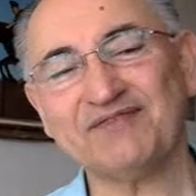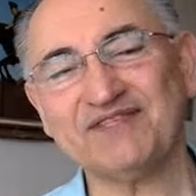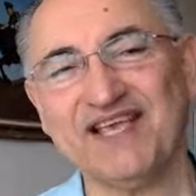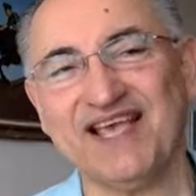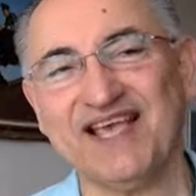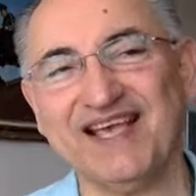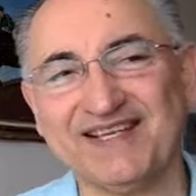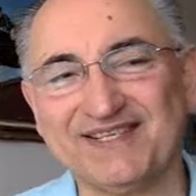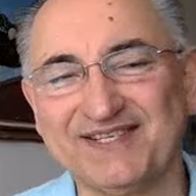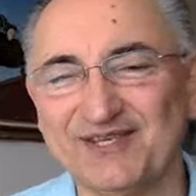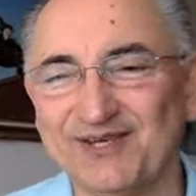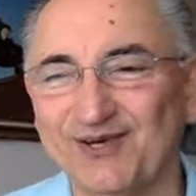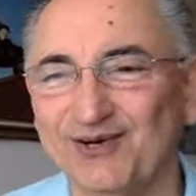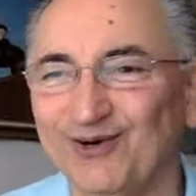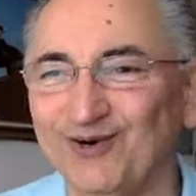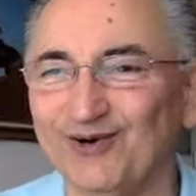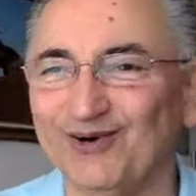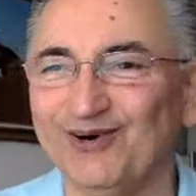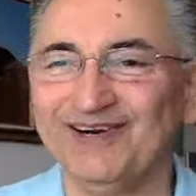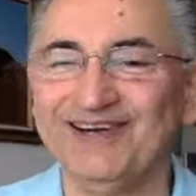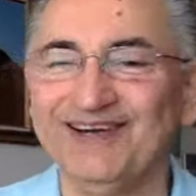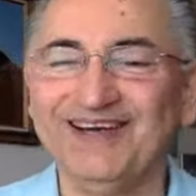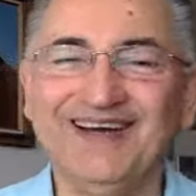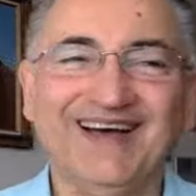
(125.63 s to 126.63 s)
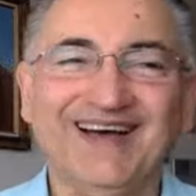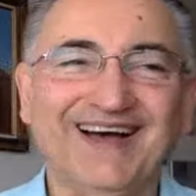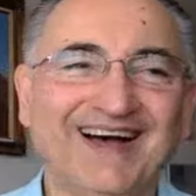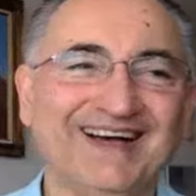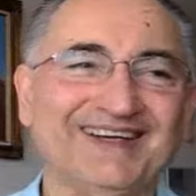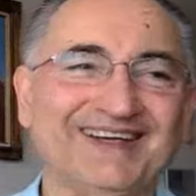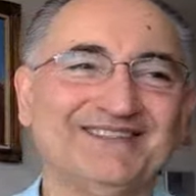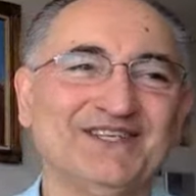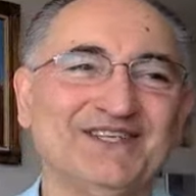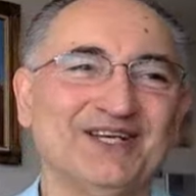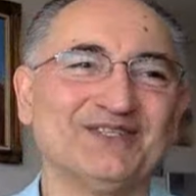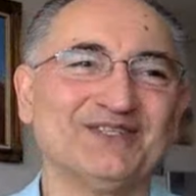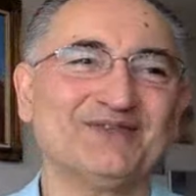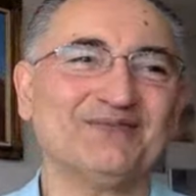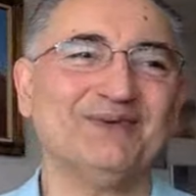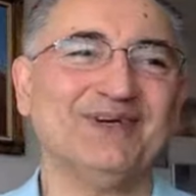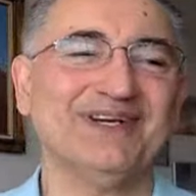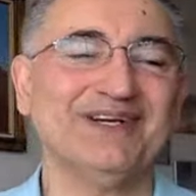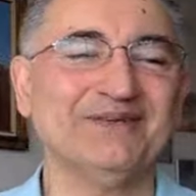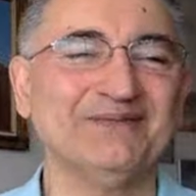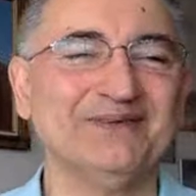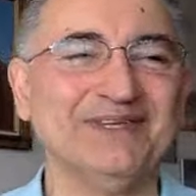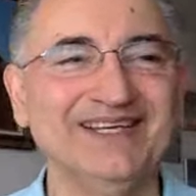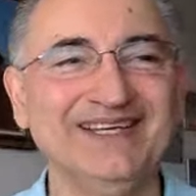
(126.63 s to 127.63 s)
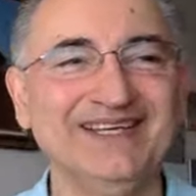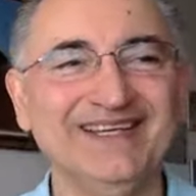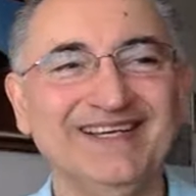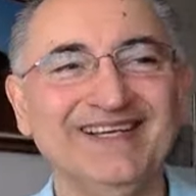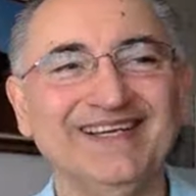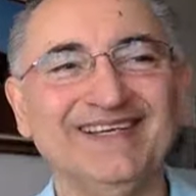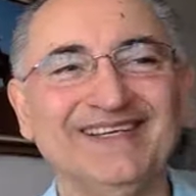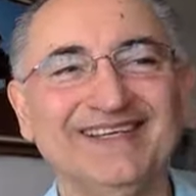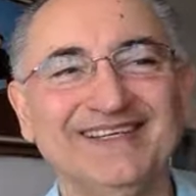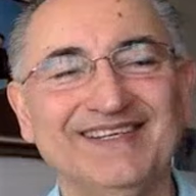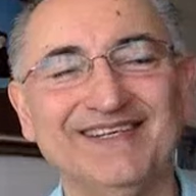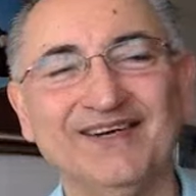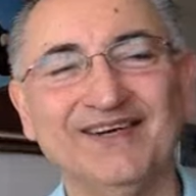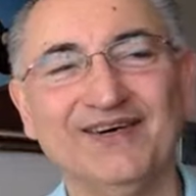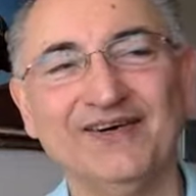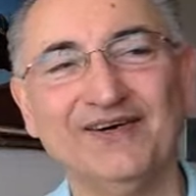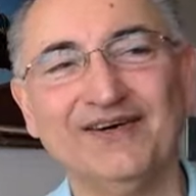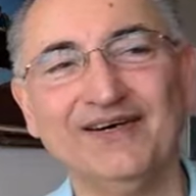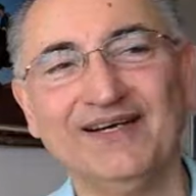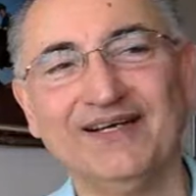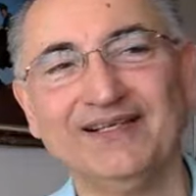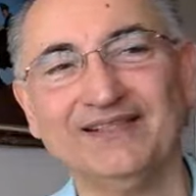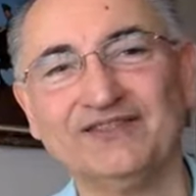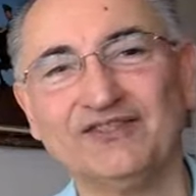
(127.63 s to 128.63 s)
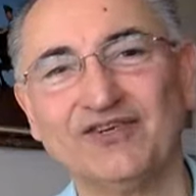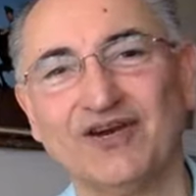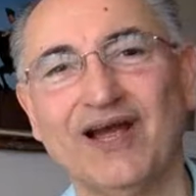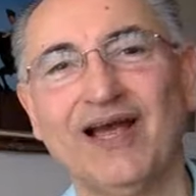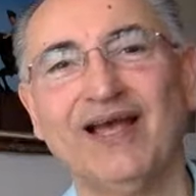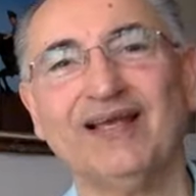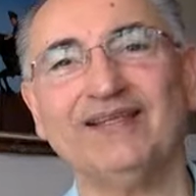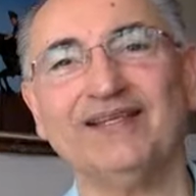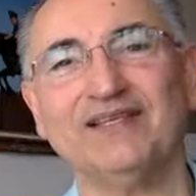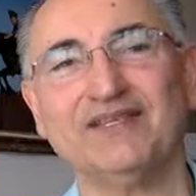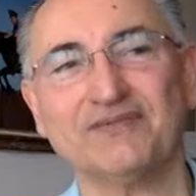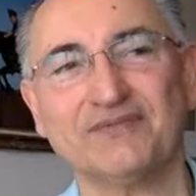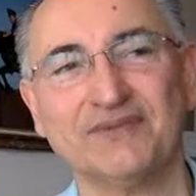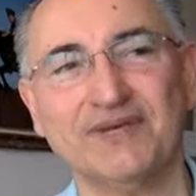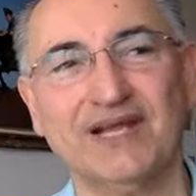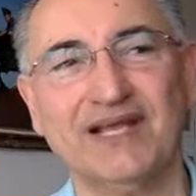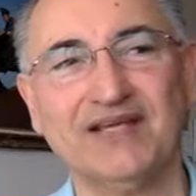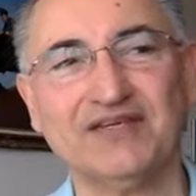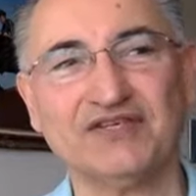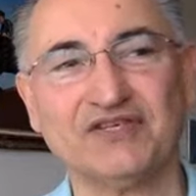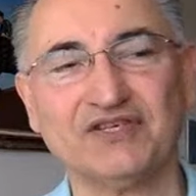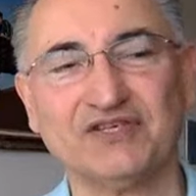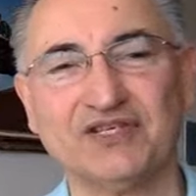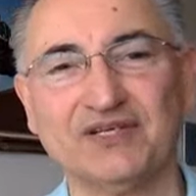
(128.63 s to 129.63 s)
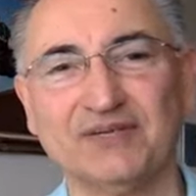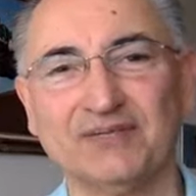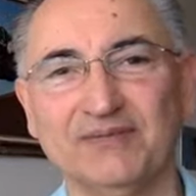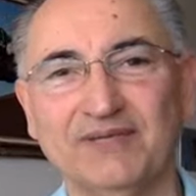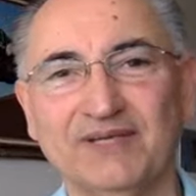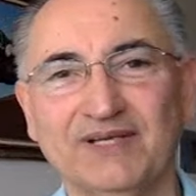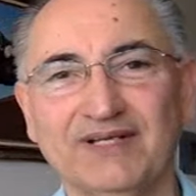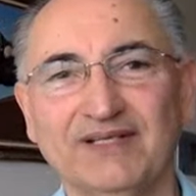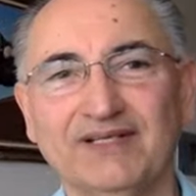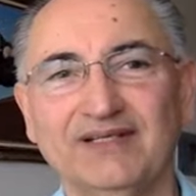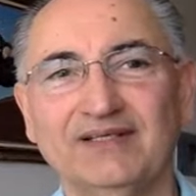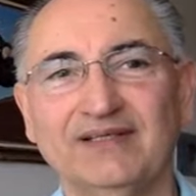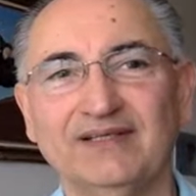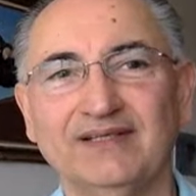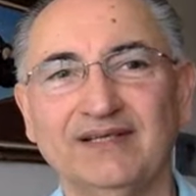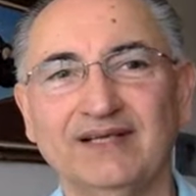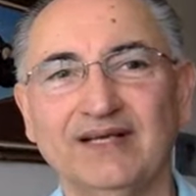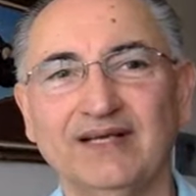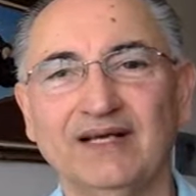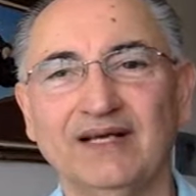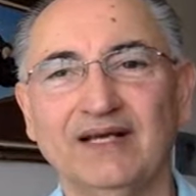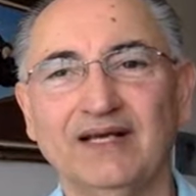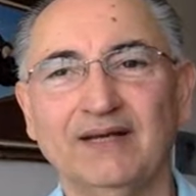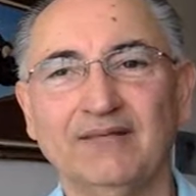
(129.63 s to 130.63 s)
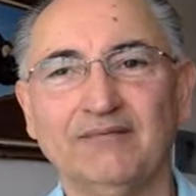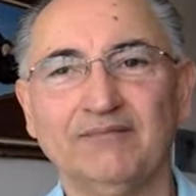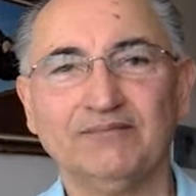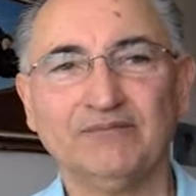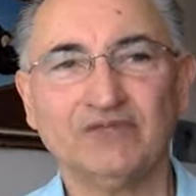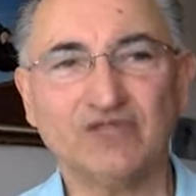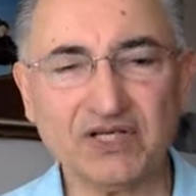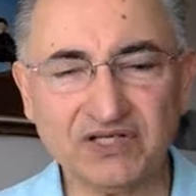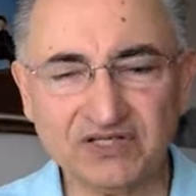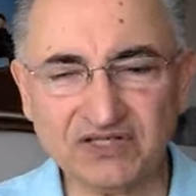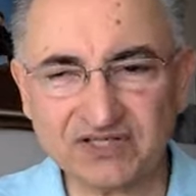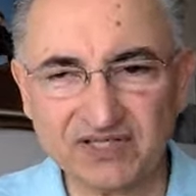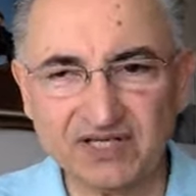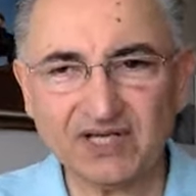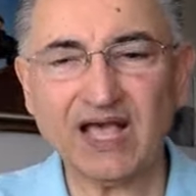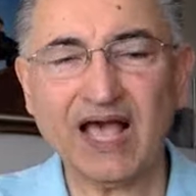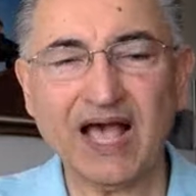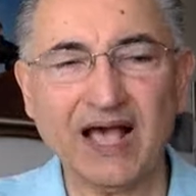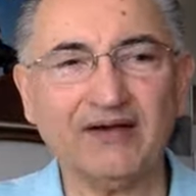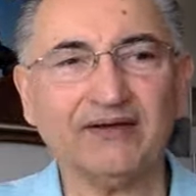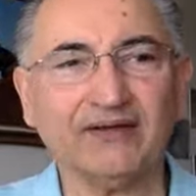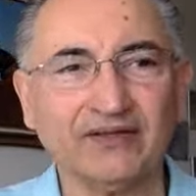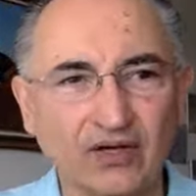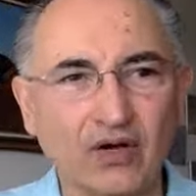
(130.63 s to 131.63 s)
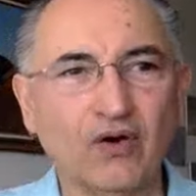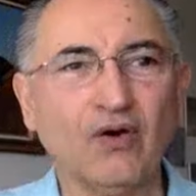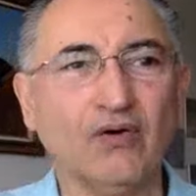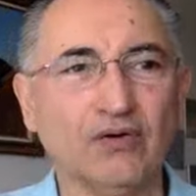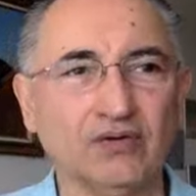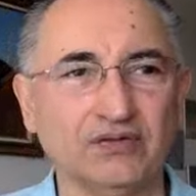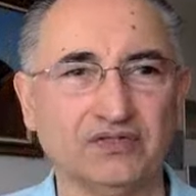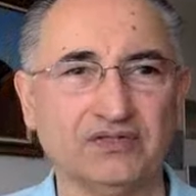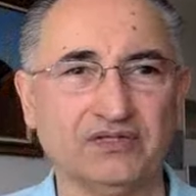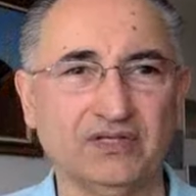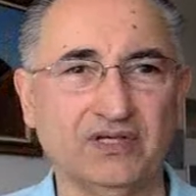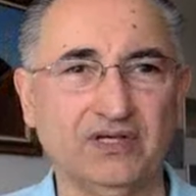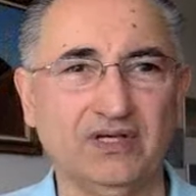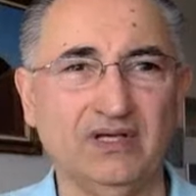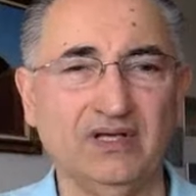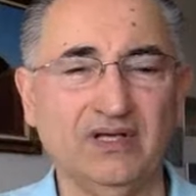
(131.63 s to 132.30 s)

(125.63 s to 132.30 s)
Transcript: sex or I just want to be, you know, uh, try this relationship. Uh, just see how it goes.